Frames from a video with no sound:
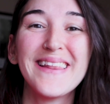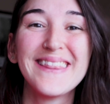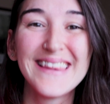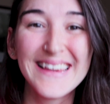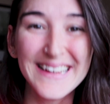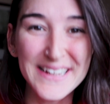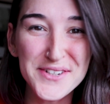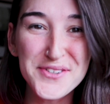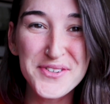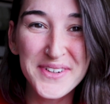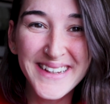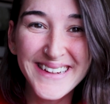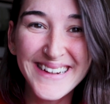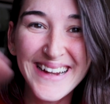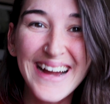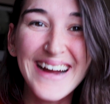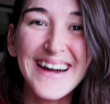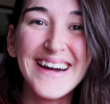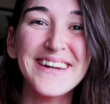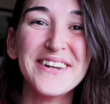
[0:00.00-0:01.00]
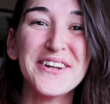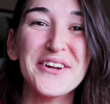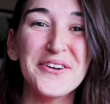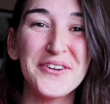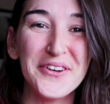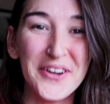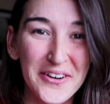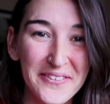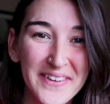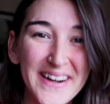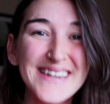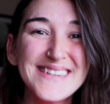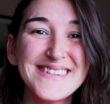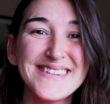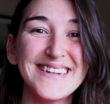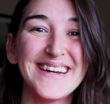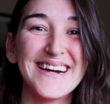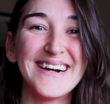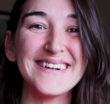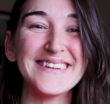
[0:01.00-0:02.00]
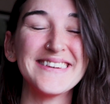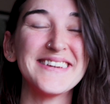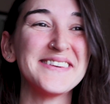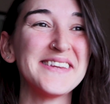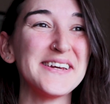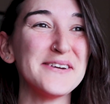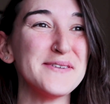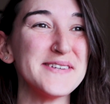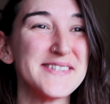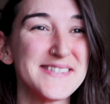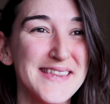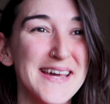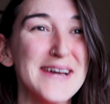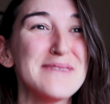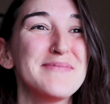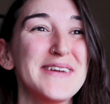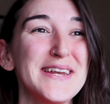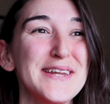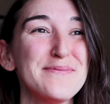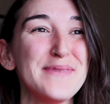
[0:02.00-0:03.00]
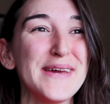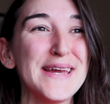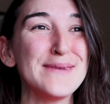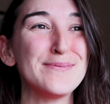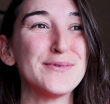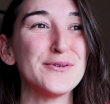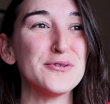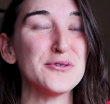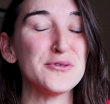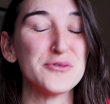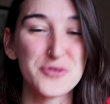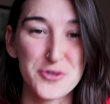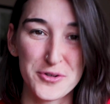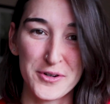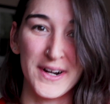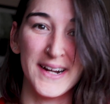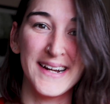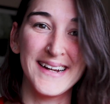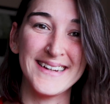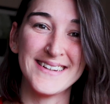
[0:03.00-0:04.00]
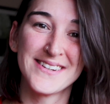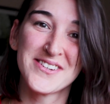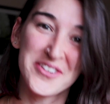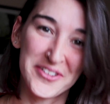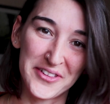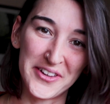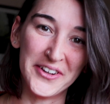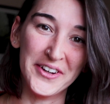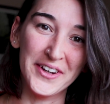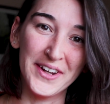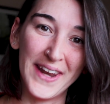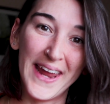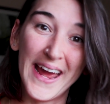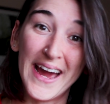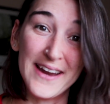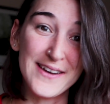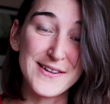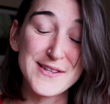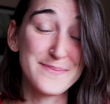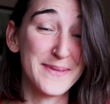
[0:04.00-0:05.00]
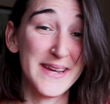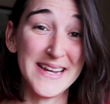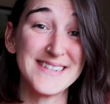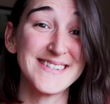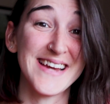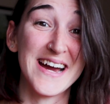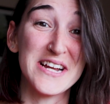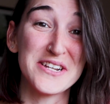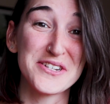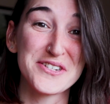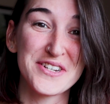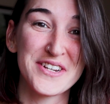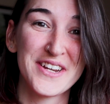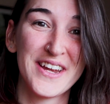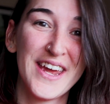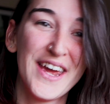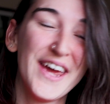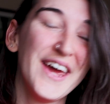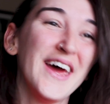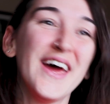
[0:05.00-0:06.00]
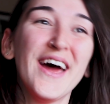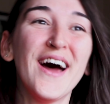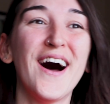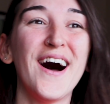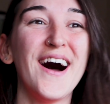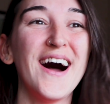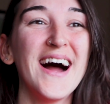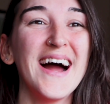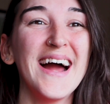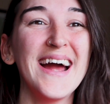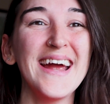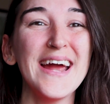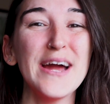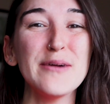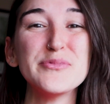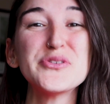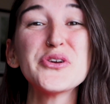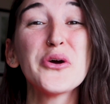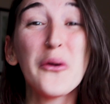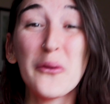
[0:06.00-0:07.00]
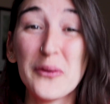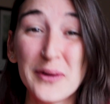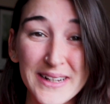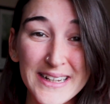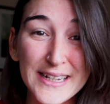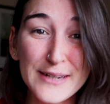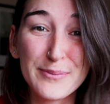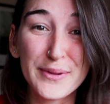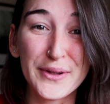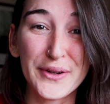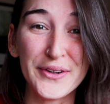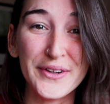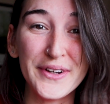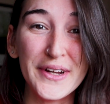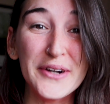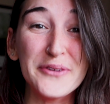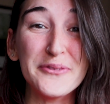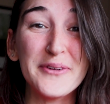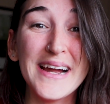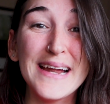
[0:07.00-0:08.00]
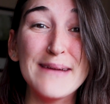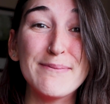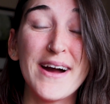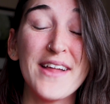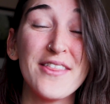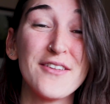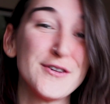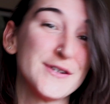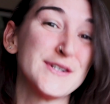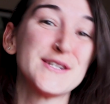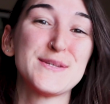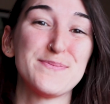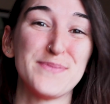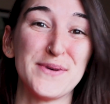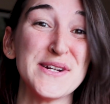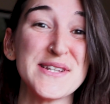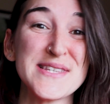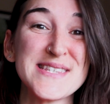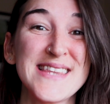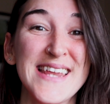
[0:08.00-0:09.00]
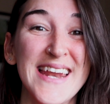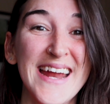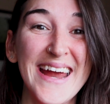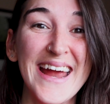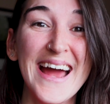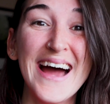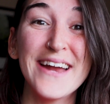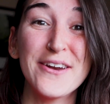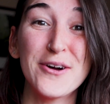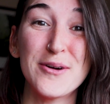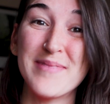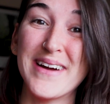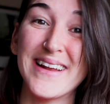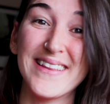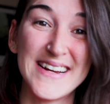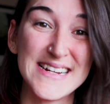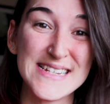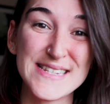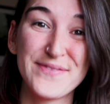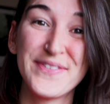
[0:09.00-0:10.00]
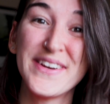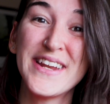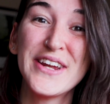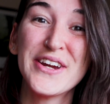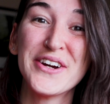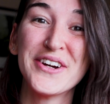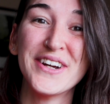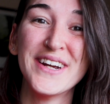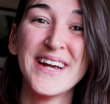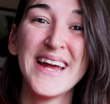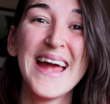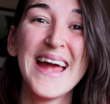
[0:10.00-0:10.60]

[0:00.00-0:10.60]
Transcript: literally had no idea that there was that many people trying to learn how to speak Dutch. I am totally blown away by the response that I had on my last video.